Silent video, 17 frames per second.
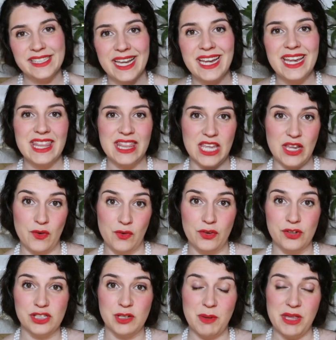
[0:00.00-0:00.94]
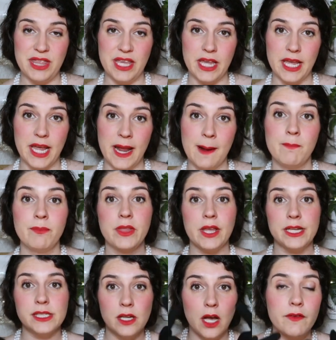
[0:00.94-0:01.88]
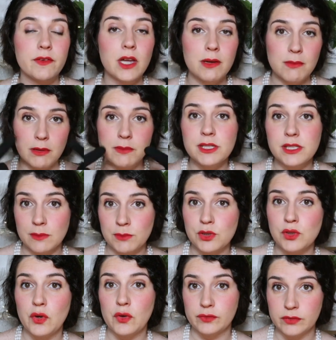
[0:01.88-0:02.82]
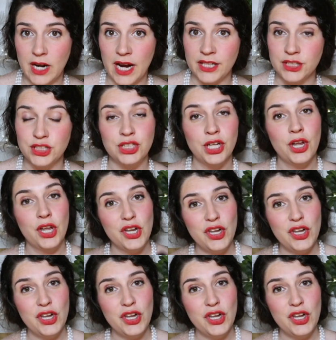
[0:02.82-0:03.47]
Second thing you'll also be thinking is that I've come up with some sort of rash.